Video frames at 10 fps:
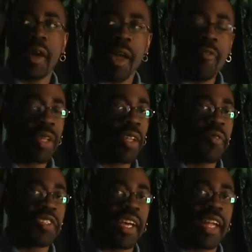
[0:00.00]
uh, everyone
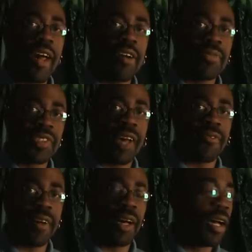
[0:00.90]
knows, yeah, that um,
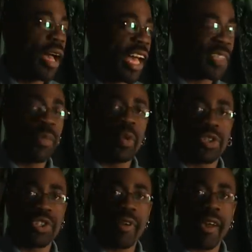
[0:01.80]
Zuffa has
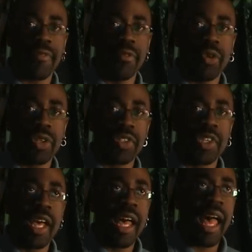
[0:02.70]
bought
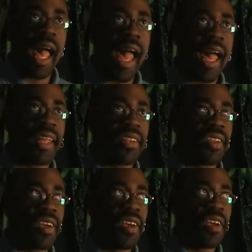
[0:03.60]
Strikeforce,
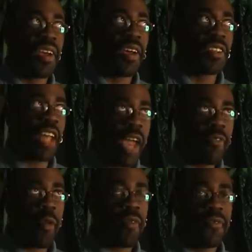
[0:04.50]
and
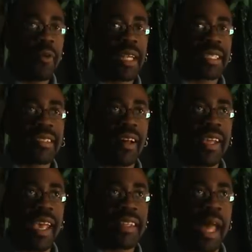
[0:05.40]
everyone thought at the
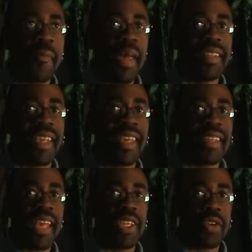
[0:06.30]
start, yeah, that meant, yeah,
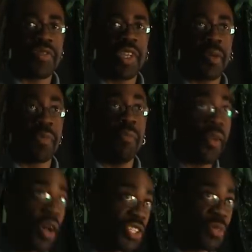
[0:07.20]
that UFC was
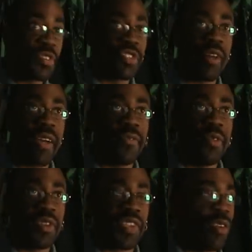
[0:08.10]
merging with
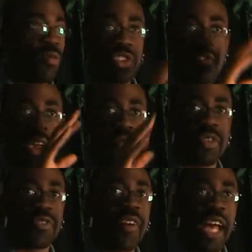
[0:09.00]
Strikeforce, and all the
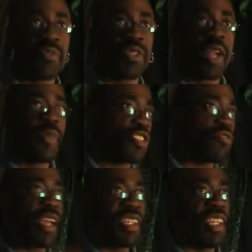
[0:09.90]
Strikeforce fighters was going to be
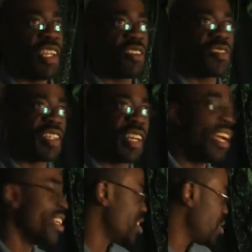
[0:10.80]
straight into the
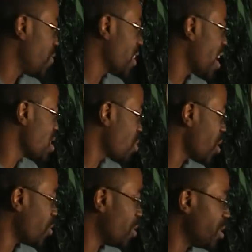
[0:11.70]
UFC. Did you think that as
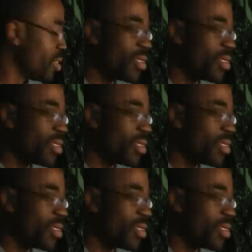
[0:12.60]
well?